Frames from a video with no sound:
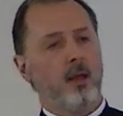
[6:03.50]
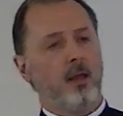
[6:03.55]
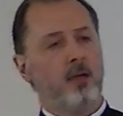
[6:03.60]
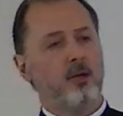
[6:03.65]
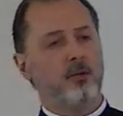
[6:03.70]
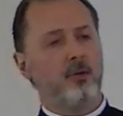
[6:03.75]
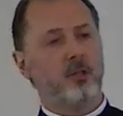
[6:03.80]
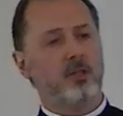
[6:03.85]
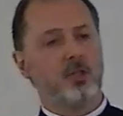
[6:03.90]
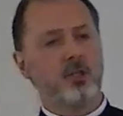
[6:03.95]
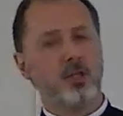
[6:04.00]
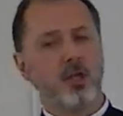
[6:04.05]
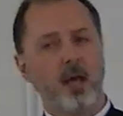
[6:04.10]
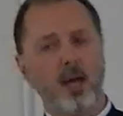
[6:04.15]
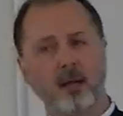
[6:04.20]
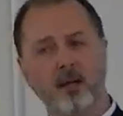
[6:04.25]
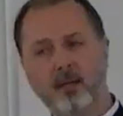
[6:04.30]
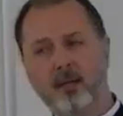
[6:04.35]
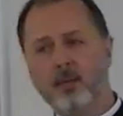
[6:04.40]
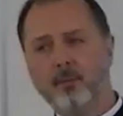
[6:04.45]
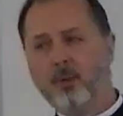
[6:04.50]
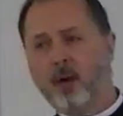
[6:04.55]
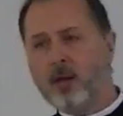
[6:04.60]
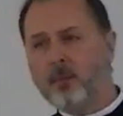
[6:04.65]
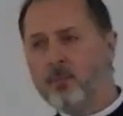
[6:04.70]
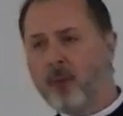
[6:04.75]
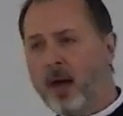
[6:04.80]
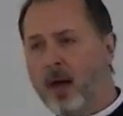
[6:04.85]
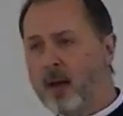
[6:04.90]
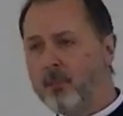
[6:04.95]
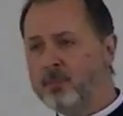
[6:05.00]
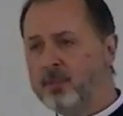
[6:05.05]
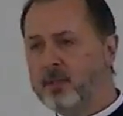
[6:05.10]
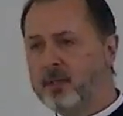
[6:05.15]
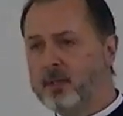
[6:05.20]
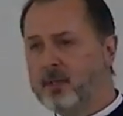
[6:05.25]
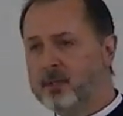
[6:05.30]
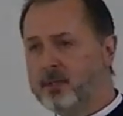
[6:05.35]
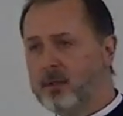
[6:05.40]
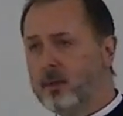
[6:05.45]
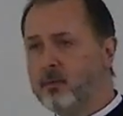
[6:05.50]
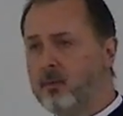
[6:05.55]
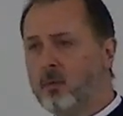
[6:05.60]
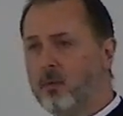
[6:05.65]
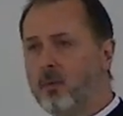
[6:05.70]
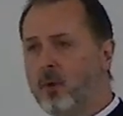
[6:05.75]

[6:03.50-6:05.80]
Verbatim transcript: In Christianity, by baptism,